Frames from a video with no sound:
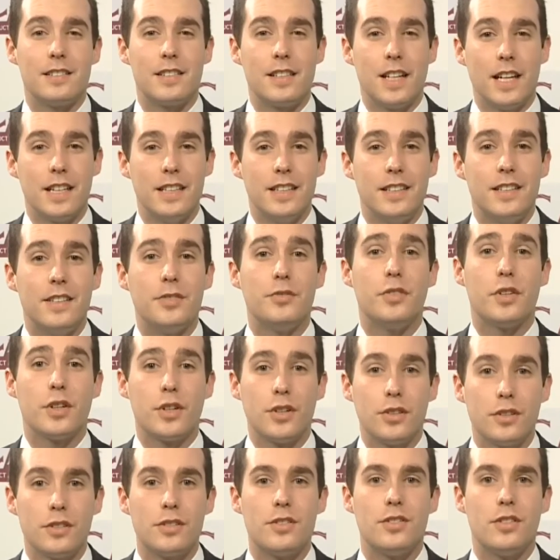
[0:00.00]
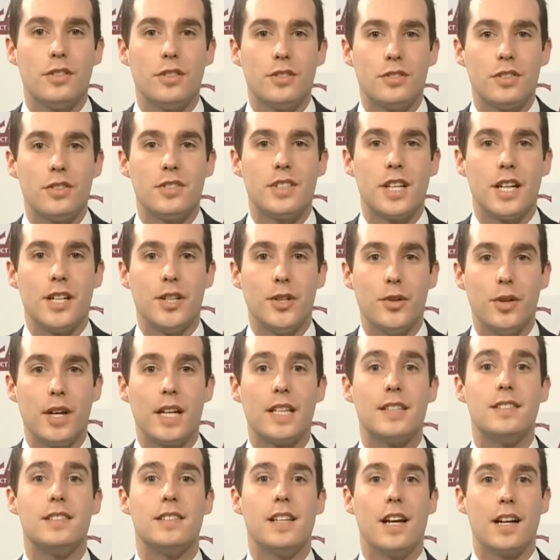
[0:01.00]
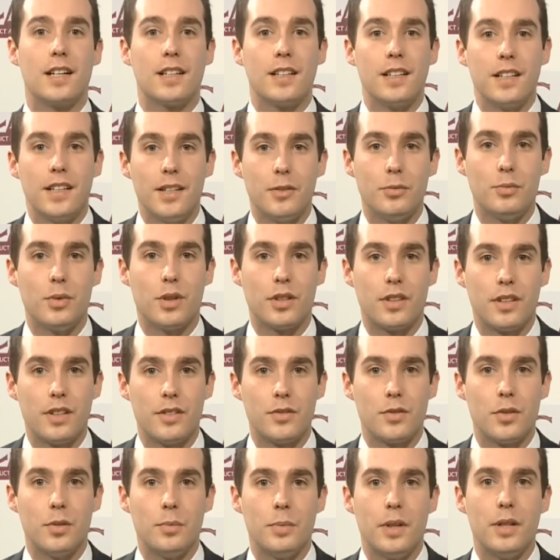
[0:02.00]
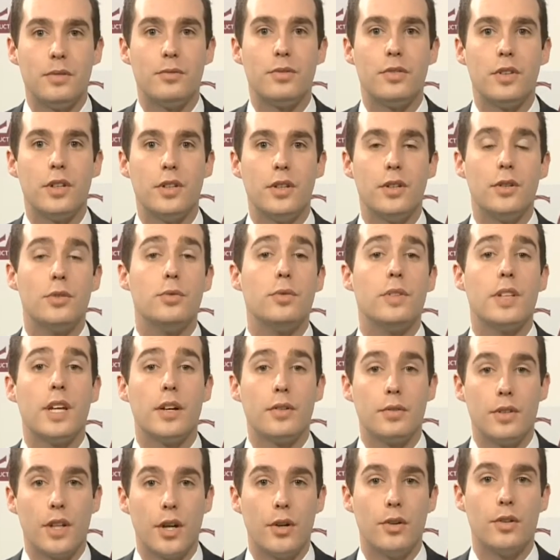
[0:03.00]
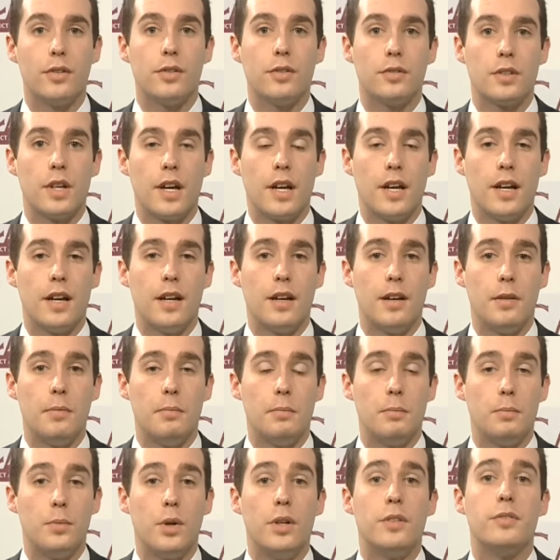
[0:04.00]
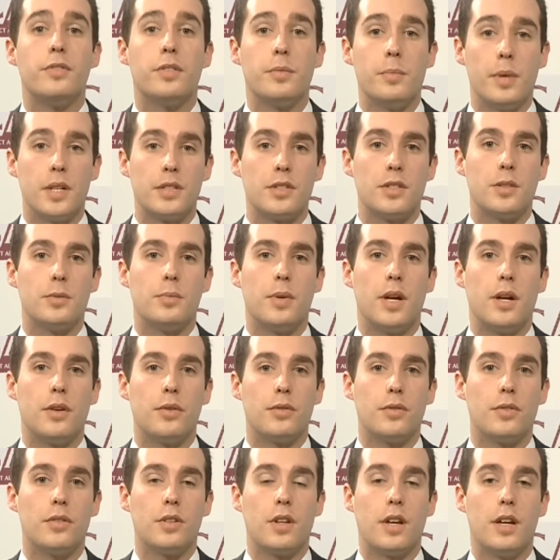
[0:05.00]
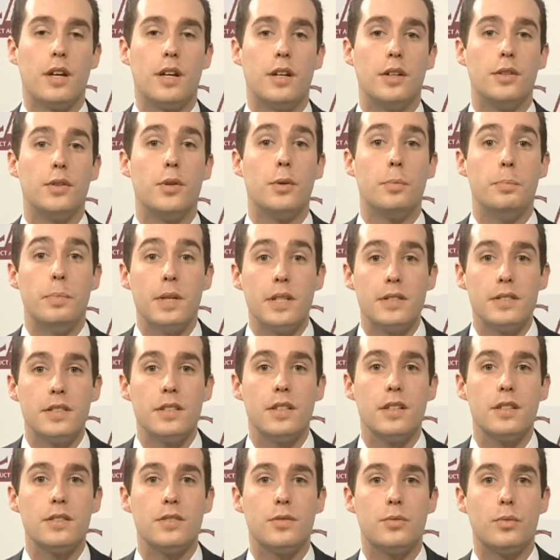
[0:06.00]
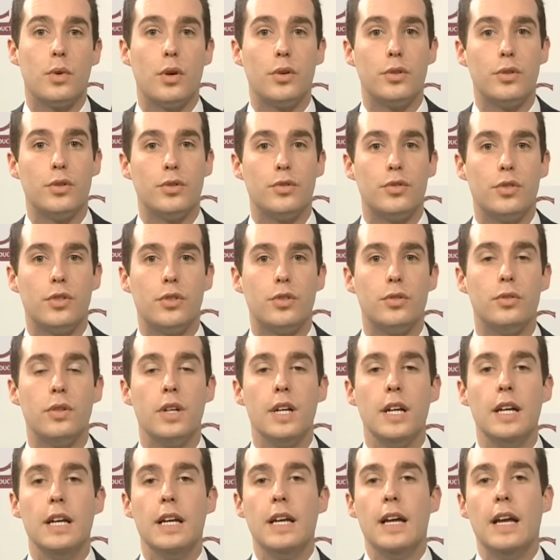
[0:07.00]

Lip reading: slightly difficult to tell you exactly what this will mean for you without knowing more information about your business, what you do.